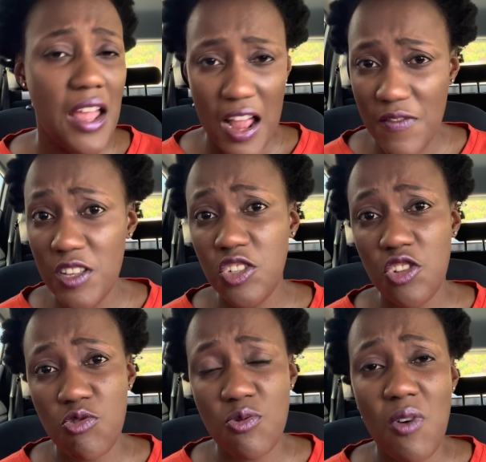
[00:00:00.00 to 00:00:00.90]
and then she
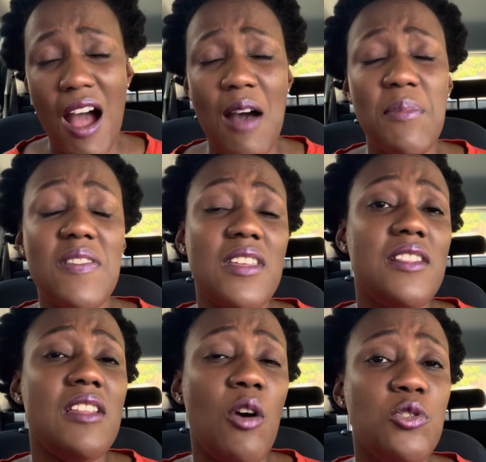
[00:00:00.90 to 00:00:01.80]
threw up, and
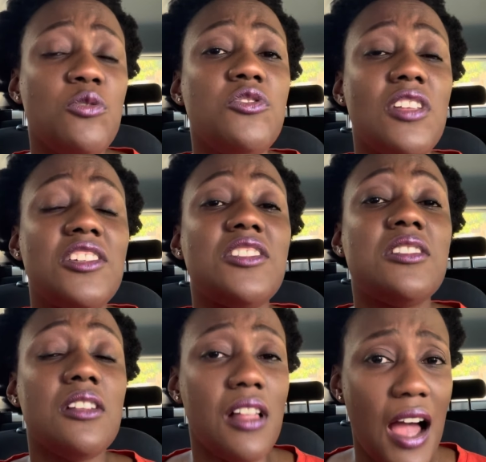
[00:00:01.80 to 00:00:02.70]
then now you could see that she's
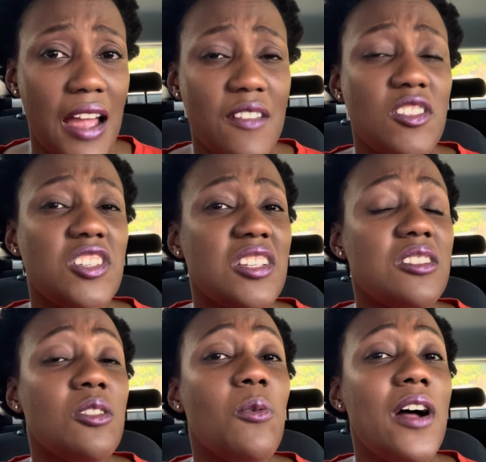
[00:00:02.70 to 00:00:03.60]
still hungry, she
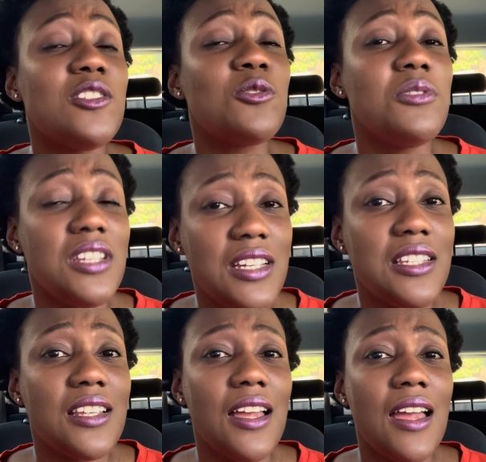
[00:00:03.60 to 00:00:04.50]
still wants to eat.